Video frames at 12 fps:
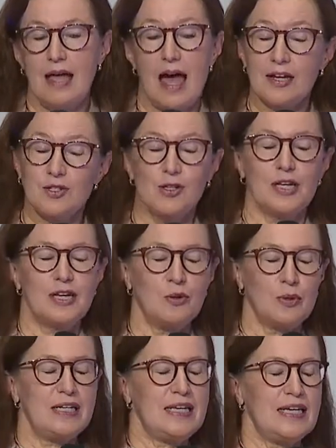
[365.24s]
Actually,
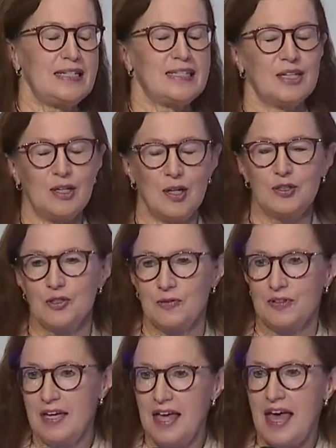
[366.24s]
we need a lot
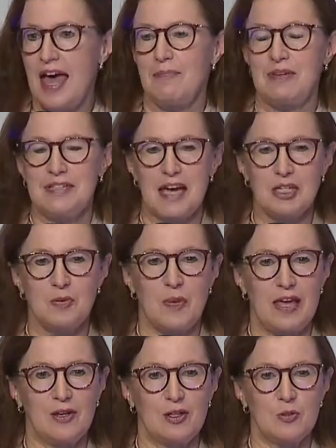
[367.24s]
of happy
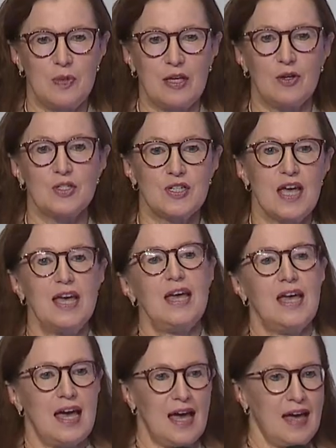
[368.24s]
taxpayers because
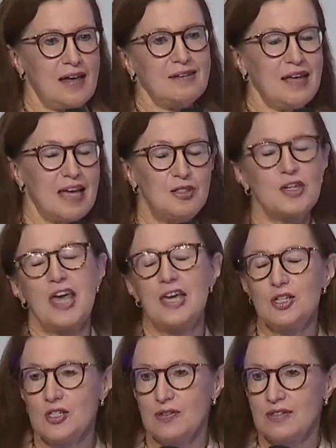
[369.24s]

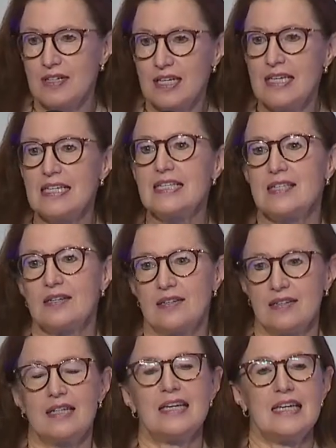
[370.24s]
education is
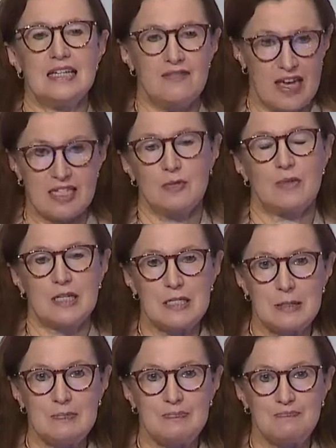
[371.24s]
an investment.